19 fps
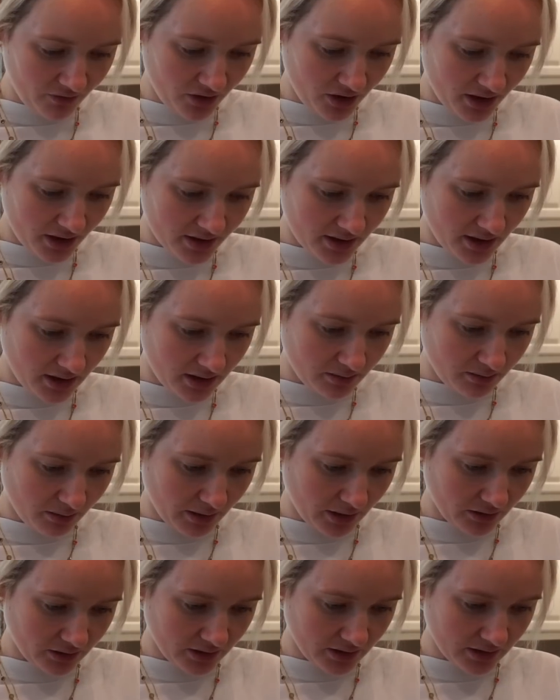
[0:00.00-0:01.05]
very excited
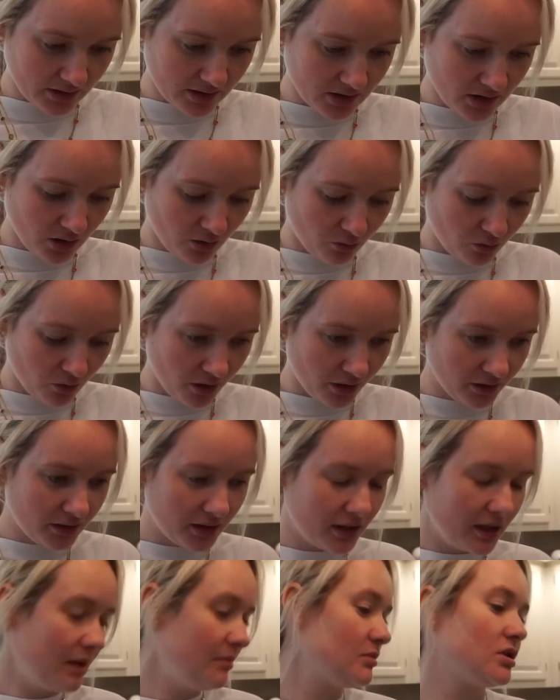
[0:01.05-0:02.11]
about this. So one
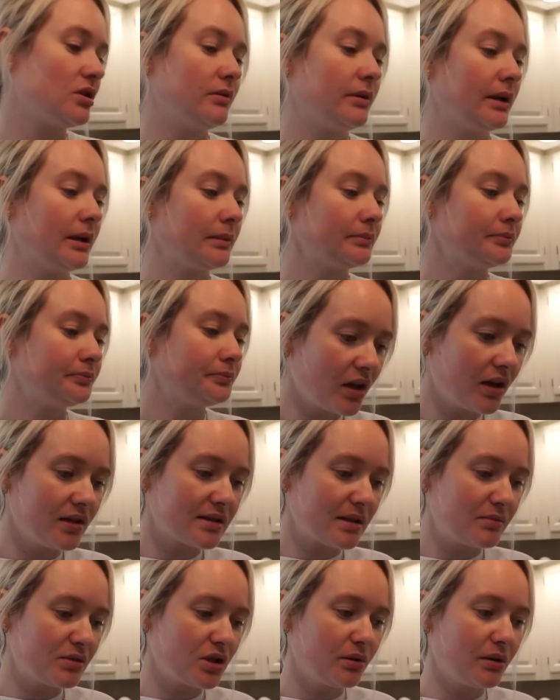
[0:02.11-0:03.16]
thing I'm doing
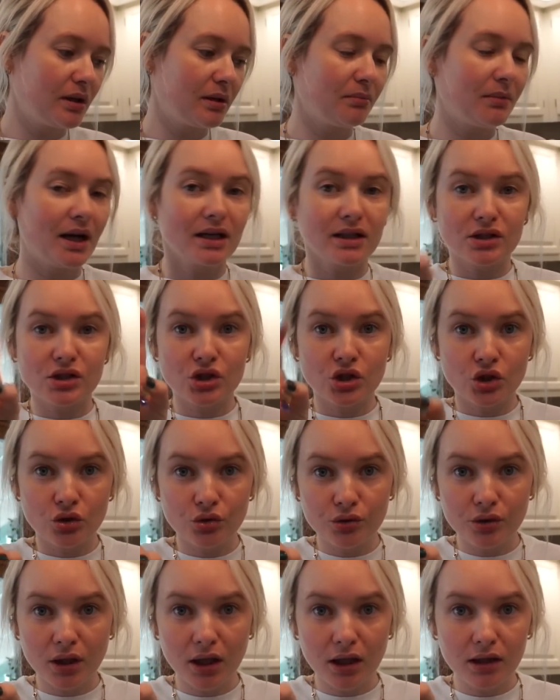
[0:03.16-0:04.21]
is I'm doing my
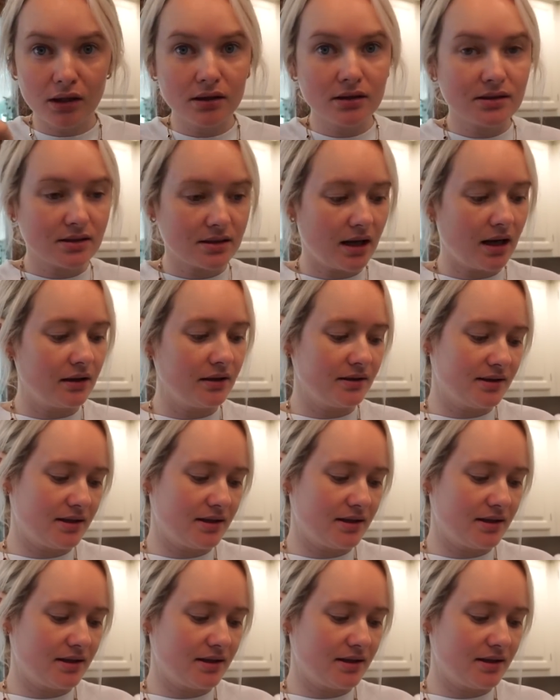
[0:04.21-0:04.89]
tuna salad